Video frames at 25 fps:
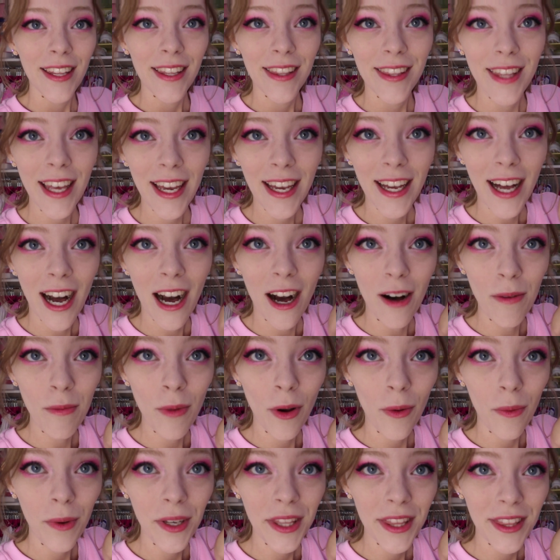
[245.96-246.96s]
they
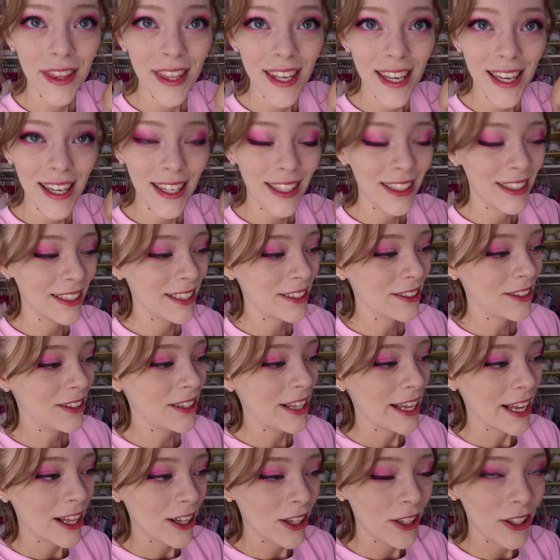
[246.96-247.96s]
come with the
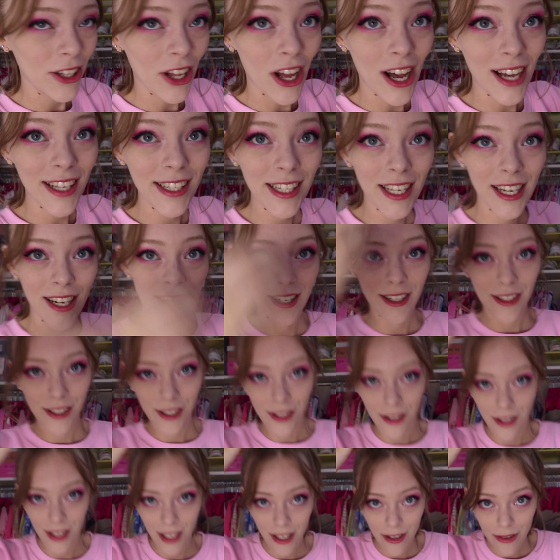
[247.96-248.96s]
little claws here
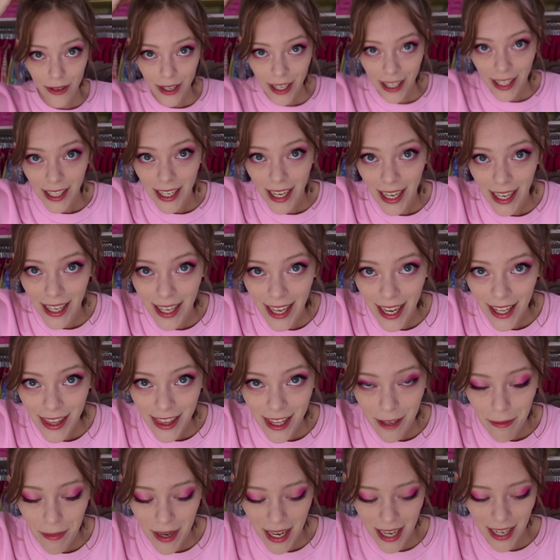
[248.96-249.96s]
so that you can
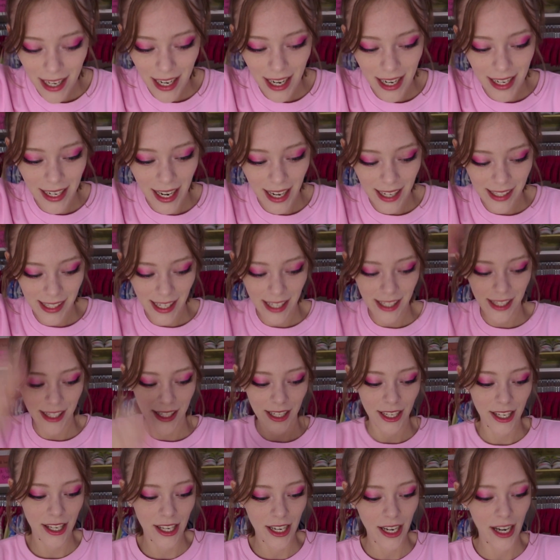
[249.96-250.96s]
get them in nice and
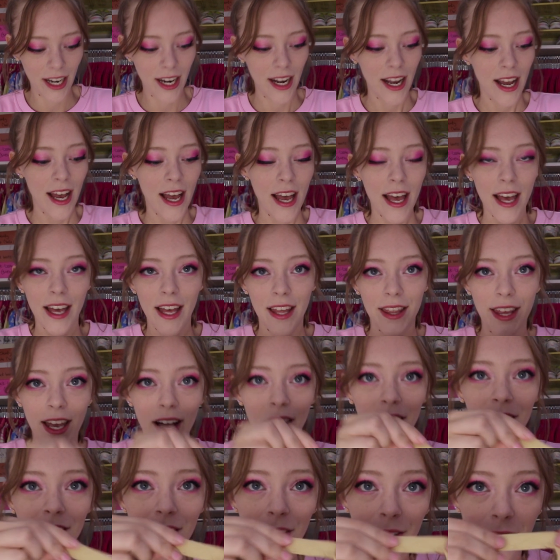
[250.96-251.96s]
secure. They
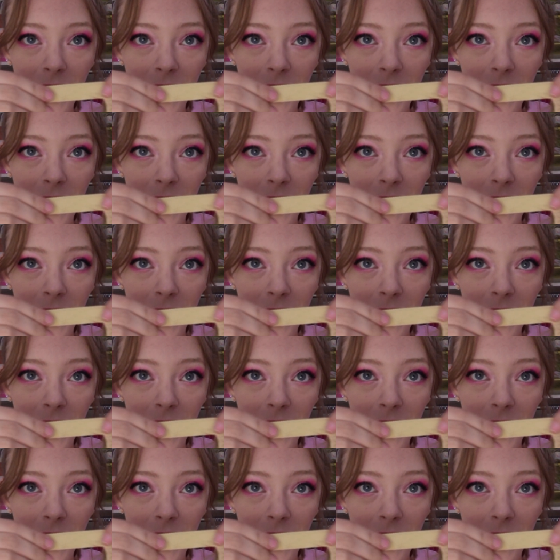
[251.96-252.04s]
also